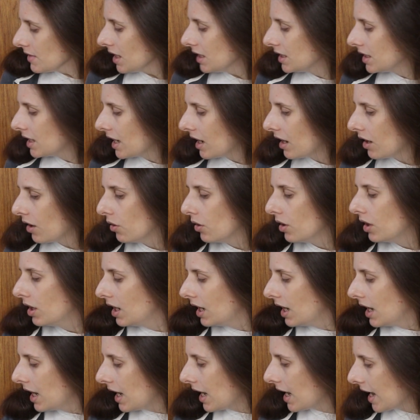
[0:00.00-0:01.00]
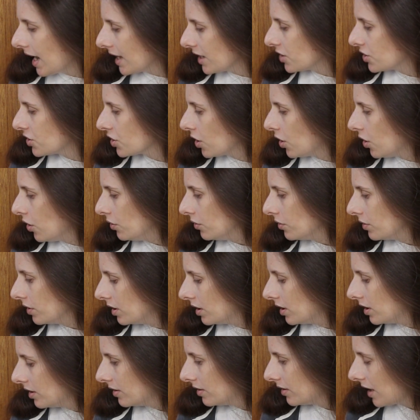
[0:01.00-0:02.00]
Now, I
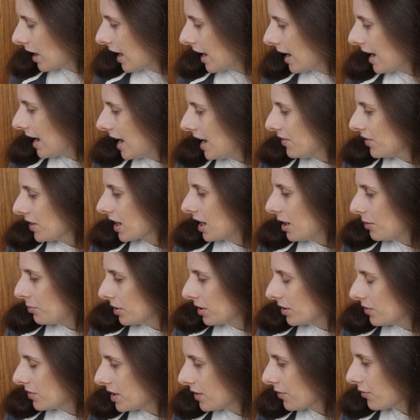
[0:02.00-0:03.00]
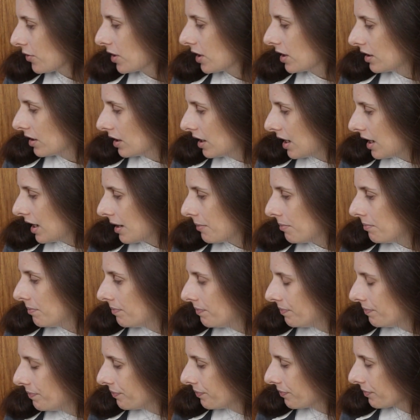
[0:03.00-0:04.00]
have a couple of different
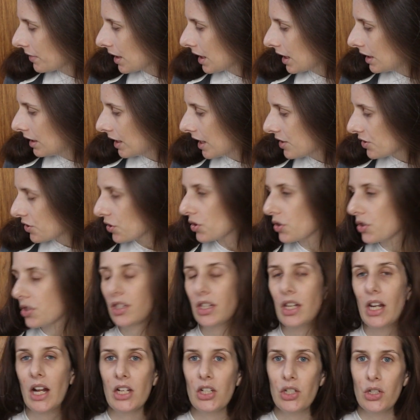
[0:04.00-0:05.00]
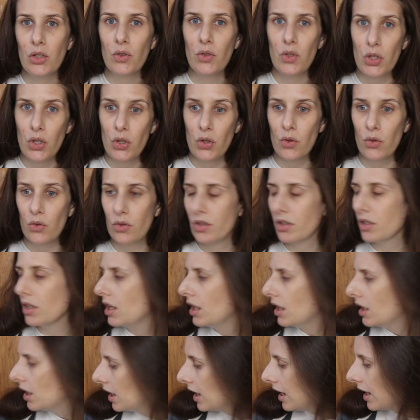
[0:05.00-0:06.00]
cleansers that I do use,
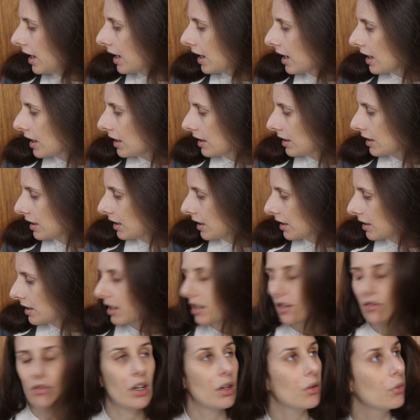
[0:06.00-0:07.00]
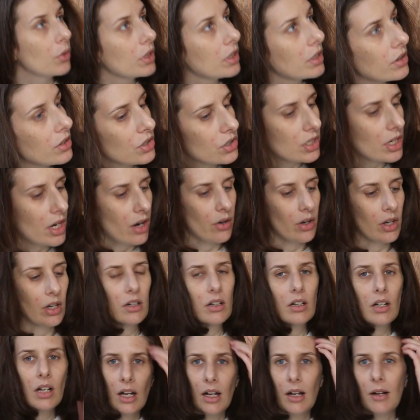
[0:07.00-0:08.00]
and I think I've got one in the shower,
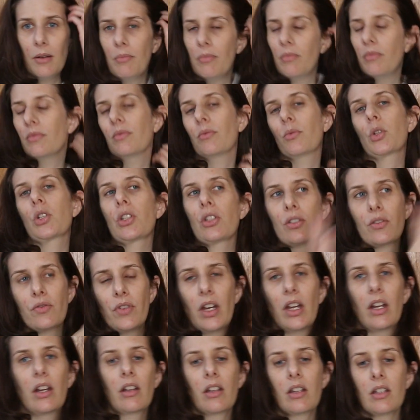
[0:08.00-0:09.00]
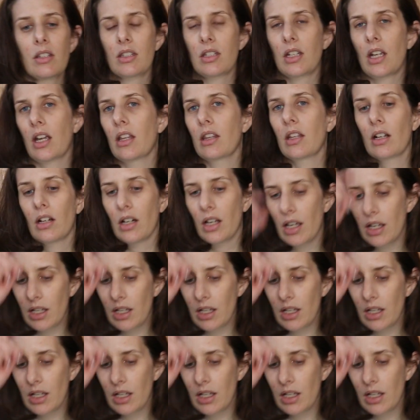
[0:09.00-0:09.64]
which is fine, it can stay in there.